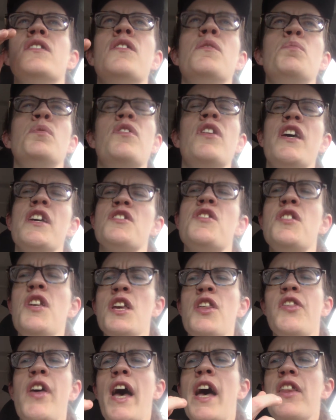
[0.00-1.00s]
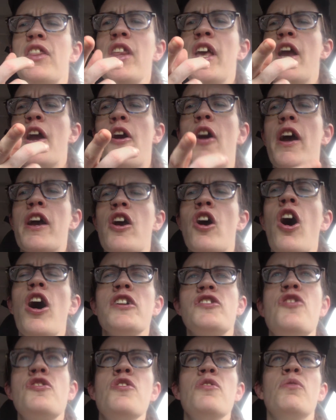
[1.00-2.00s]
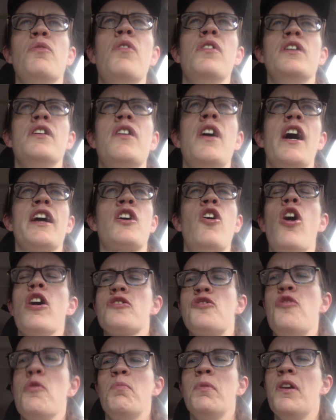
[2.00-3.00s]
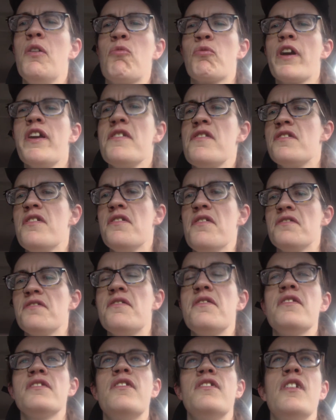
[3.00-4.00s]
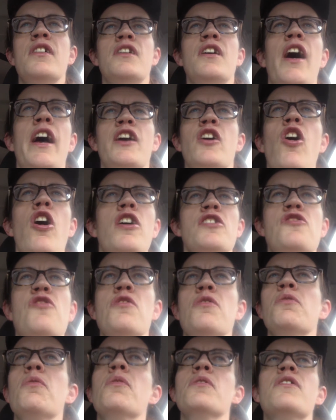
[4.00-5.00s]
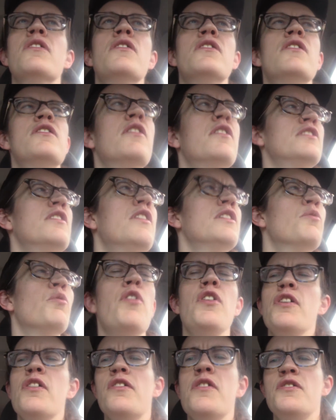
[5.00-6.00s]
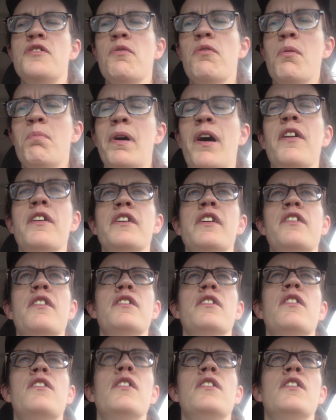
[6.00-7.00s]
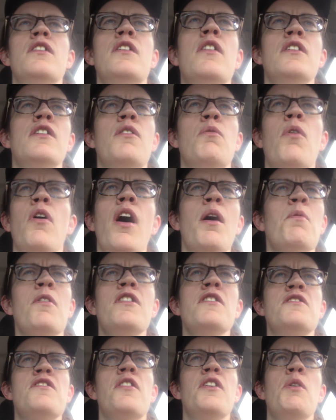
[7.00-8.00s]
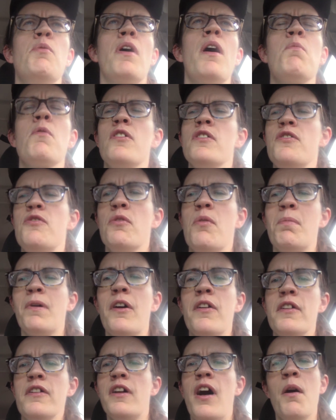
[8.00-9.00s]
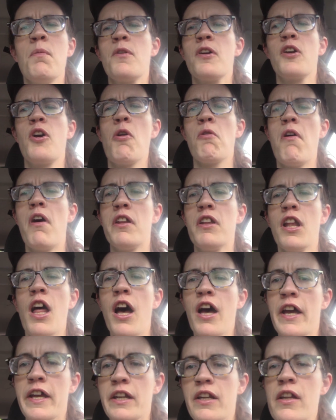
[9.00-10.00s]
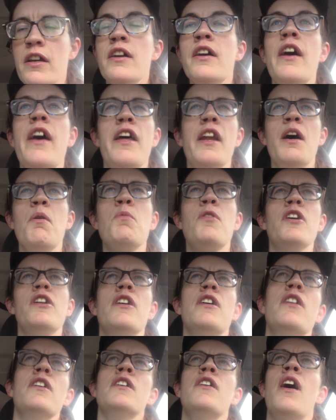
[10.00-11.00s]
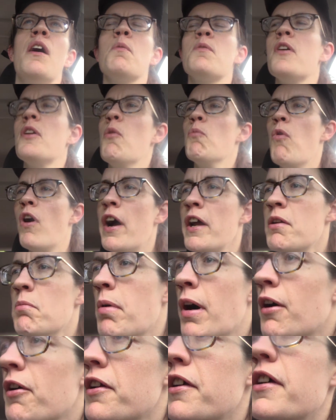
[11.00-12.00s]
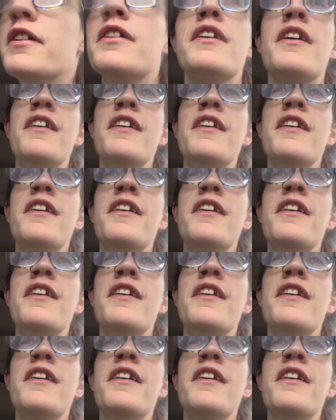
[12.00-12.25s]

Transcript: be like, see that there? I caught you. I caught you being racist. I caught you. What are you gonna do about it? Well, I'm gonna tell you what I'm gonna do about it. I'm gonna go online and I'm gonna I'm gonna whine about it.